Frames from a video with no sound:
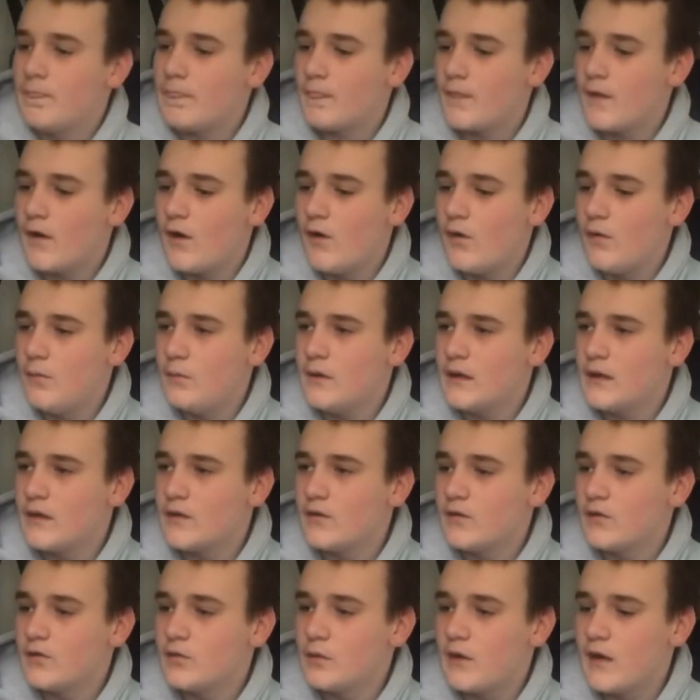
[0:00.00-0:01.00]
Oh my
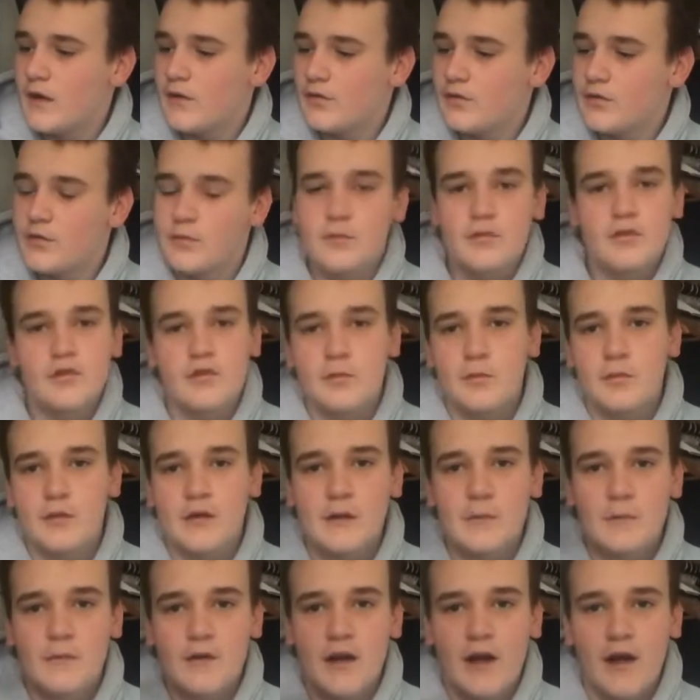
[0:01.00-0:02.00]
god, we have some
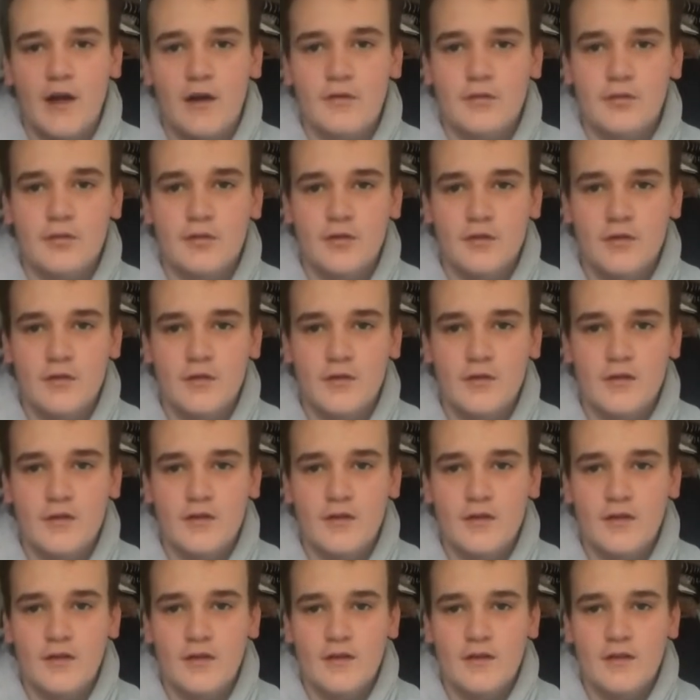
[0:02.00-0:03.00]
Supreme gloves.
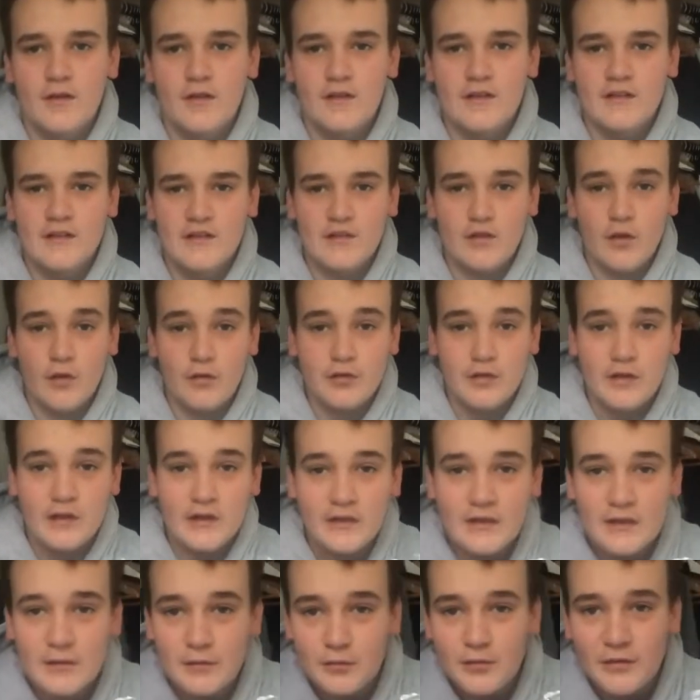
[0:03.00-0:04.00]
This is obviously
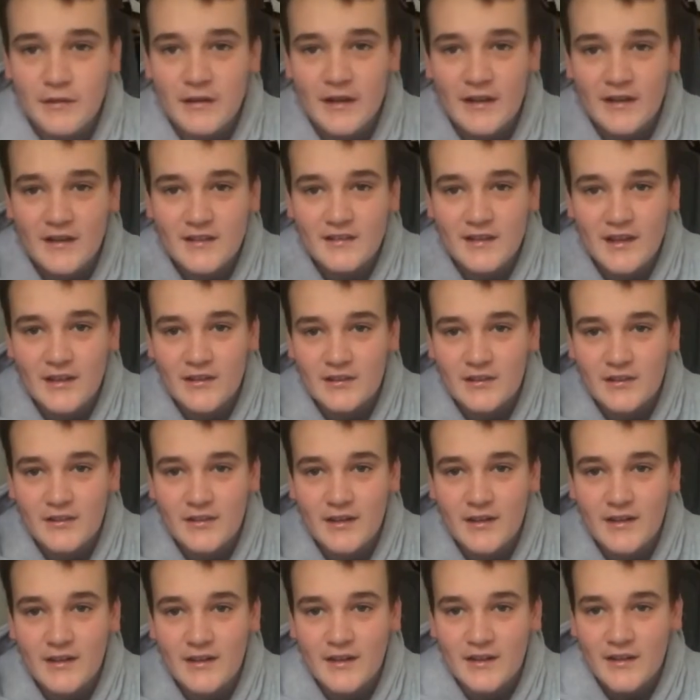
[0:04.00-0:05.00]
the free
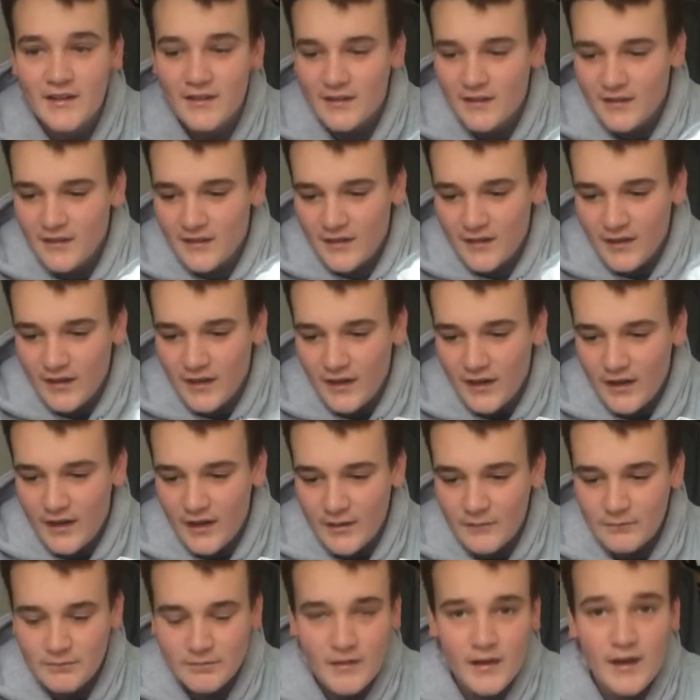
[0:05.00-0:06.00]
accessory.
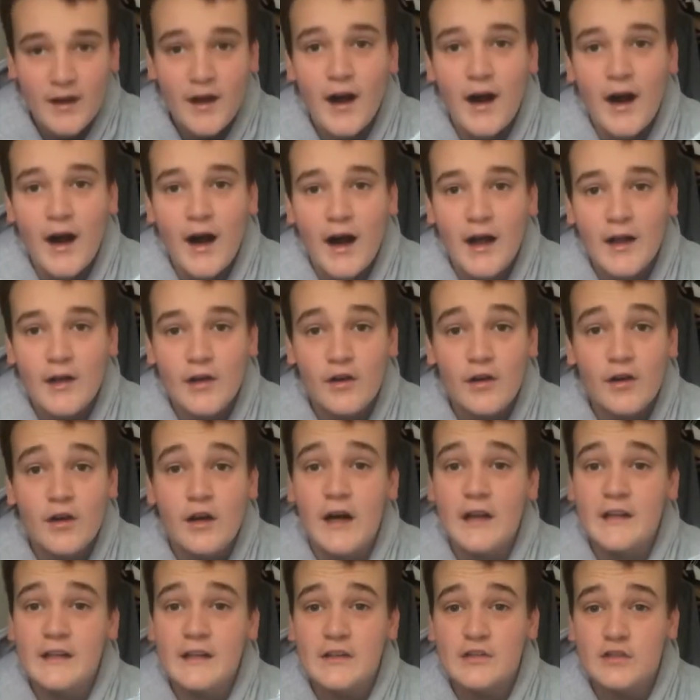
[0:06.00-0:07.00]
I
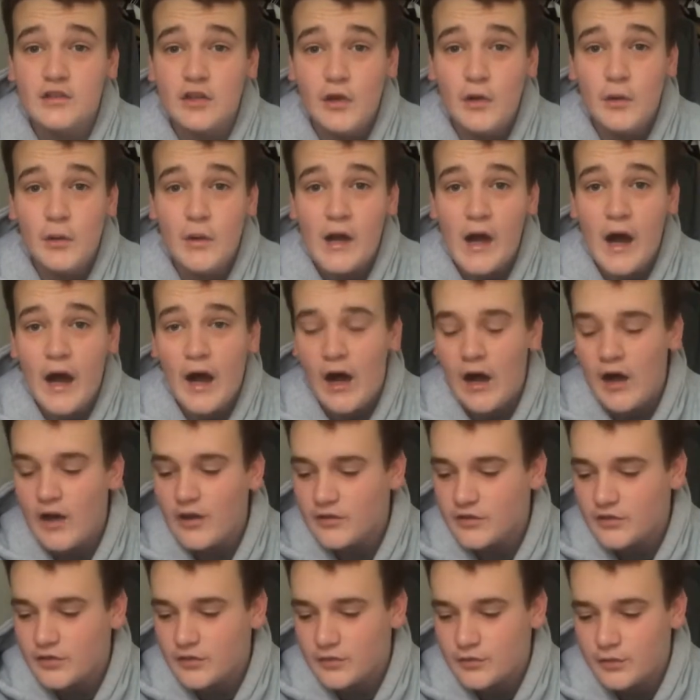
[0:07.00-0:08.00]
did two
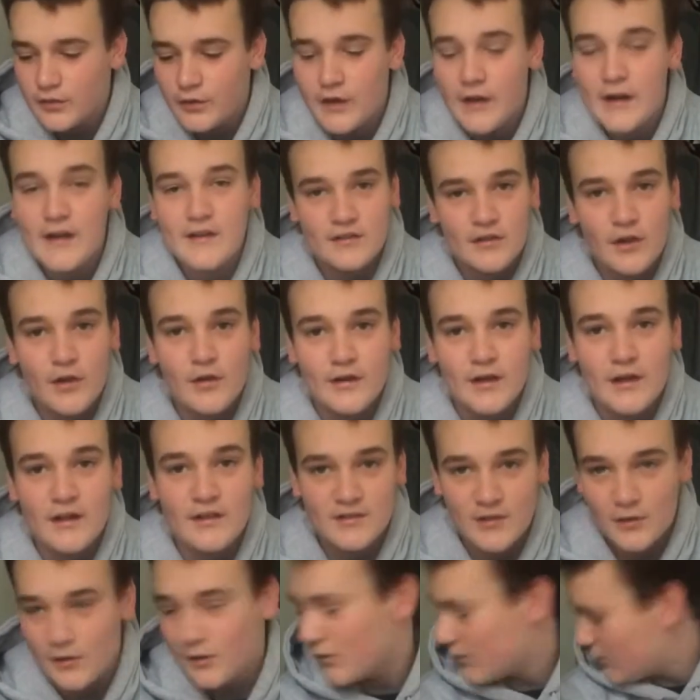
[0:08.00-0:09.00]
carts for it, so I'll get
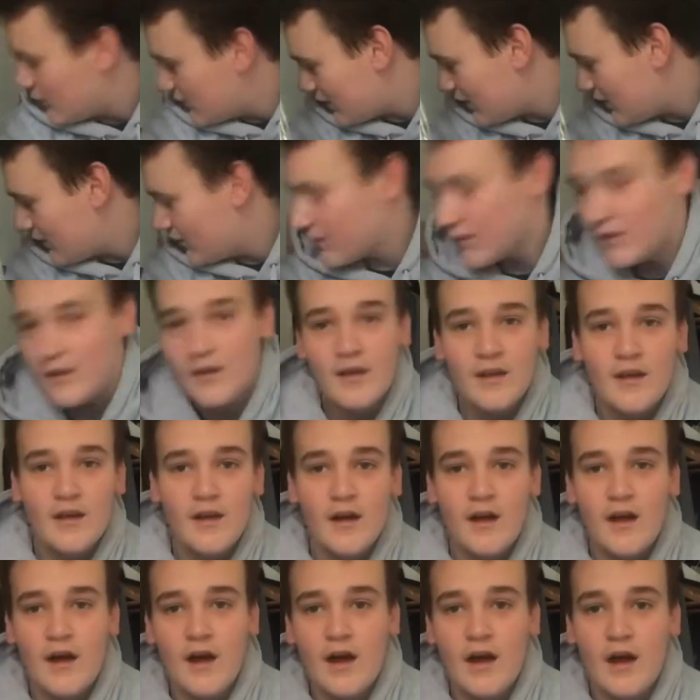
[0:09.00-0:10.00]
two of these.
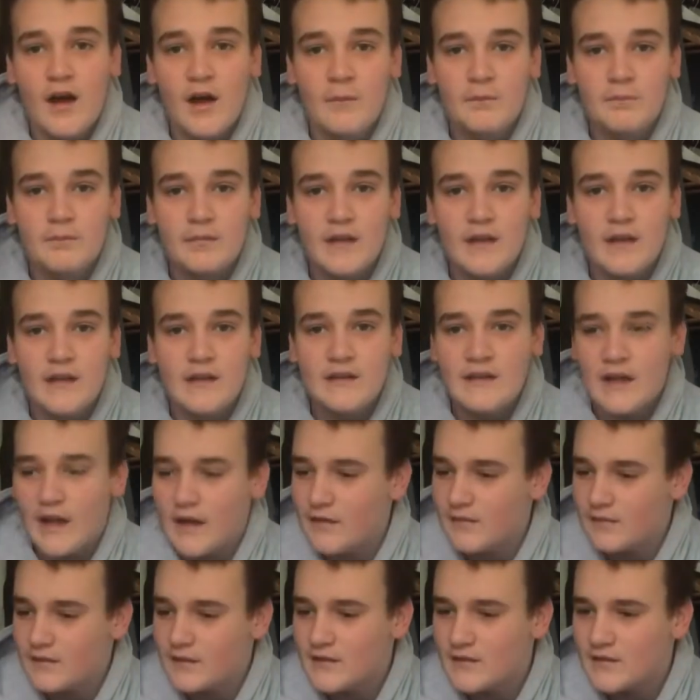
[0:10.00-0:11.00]
And yeah,
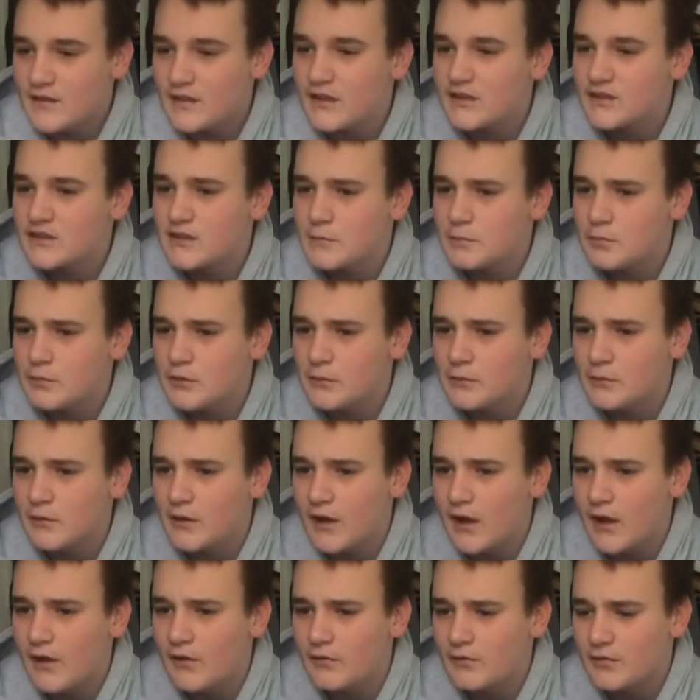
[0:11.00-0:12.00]
these are like Supreme
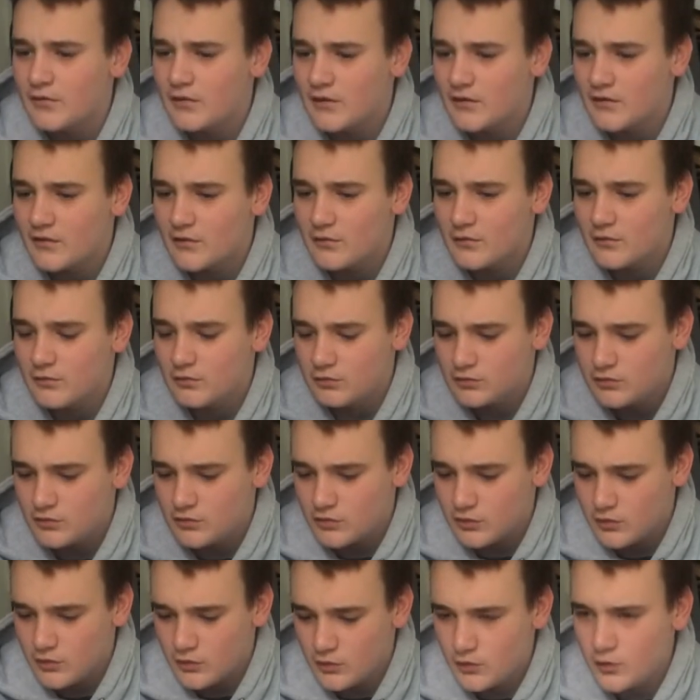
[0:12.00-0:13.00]
gloves. These are
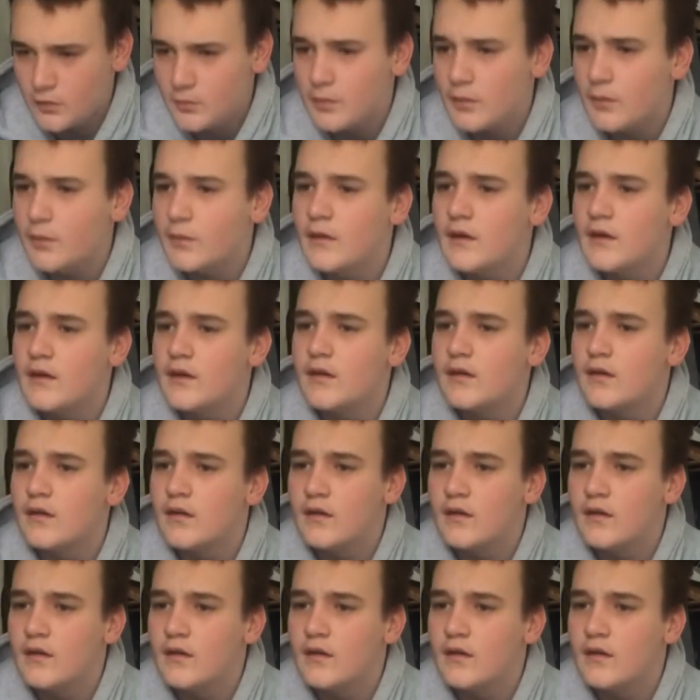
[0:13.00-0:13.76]
super weird.